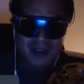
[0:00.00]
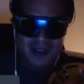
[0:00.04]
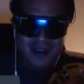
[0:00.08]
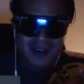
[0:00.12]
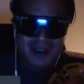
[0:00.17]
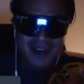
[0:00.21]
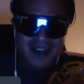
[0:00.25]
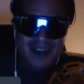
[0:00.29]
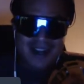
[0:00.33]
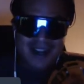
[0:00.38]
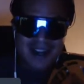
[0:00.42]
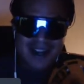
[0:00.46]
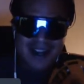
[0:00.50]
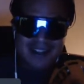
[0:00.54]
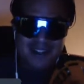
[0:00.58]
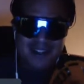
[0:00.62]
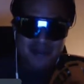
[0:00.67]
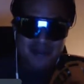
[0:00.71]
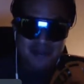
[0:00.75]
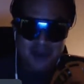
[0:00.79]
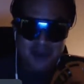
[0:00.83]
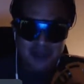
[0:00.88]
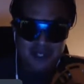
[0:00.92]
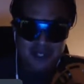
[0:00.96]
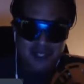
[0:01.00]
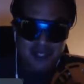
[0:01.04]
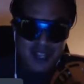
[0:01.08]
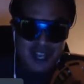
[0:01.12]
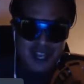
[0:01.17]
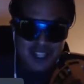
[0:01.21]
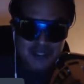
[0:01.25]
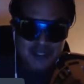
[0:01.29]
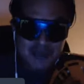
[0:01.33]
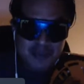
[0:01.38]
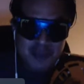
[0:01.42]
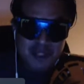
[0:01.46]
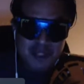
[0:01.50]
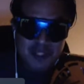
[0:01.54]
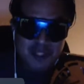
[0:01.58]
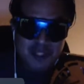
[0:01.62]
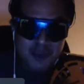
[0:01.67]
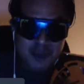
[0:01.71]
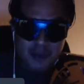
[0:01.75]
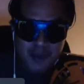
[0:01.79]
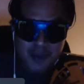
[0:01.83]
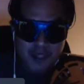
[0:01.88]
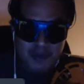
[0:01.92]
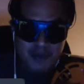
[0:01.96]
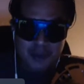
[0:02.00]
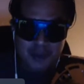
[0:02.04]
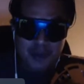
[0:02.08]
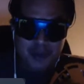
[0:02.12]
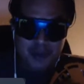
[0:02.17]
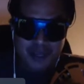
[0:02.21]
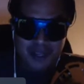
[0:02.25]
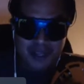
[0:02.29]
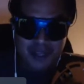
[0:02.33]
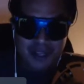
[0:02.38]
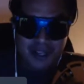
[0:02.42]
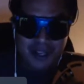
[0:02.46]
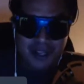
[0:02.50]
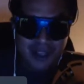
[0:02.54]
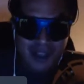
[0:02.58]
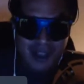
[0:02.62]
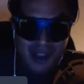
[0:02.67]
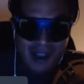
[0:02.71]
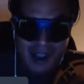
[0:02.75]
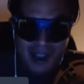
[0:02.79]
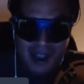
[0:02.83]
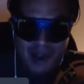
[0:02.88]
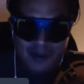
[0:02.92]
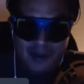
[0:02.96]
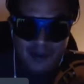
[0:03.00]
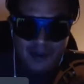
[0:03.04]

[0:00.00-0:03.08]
As a person who has spent so much money in